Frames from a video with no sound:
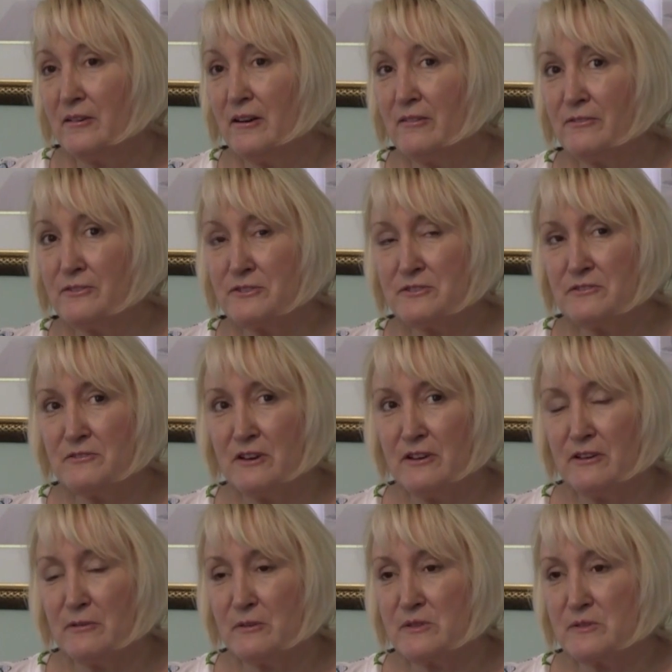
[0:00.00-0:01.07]
Well, first of
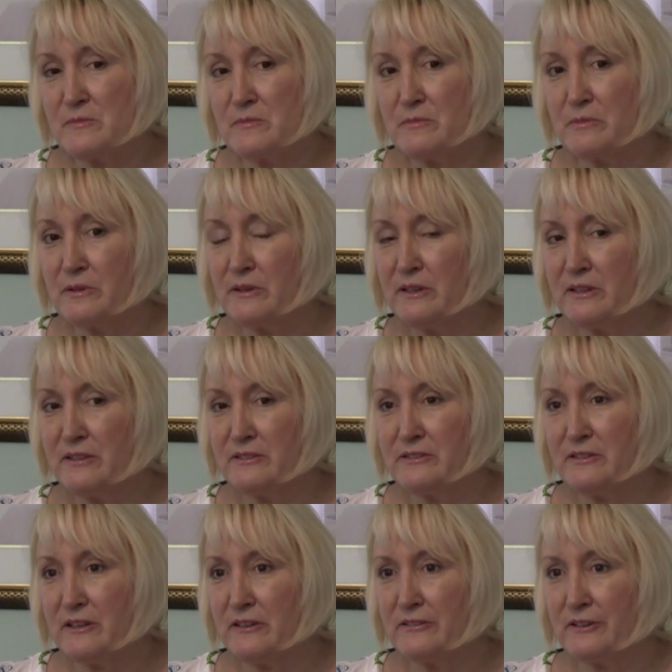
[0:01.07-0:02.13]
all, it was pretty
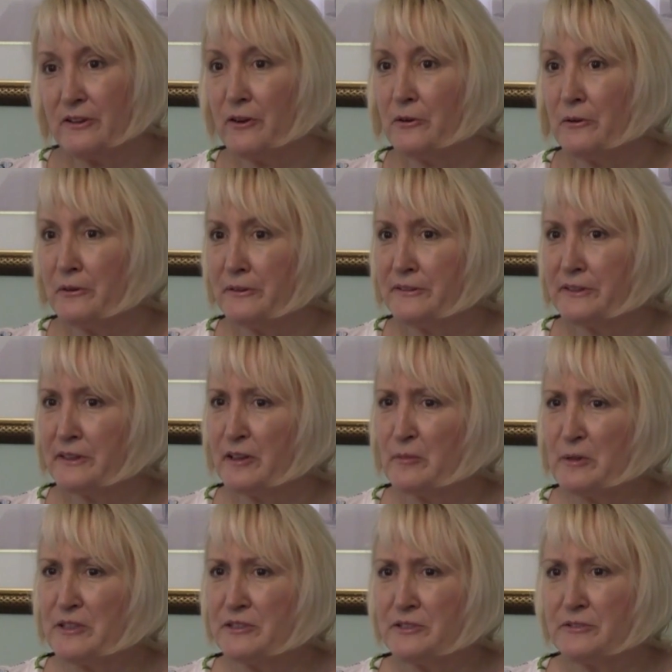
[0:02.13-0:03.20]
darn cold to
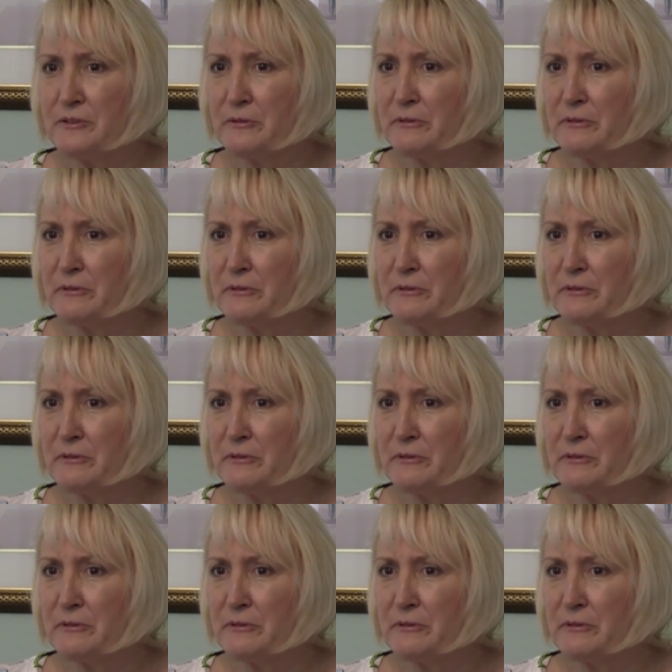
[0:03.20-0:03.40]
come into a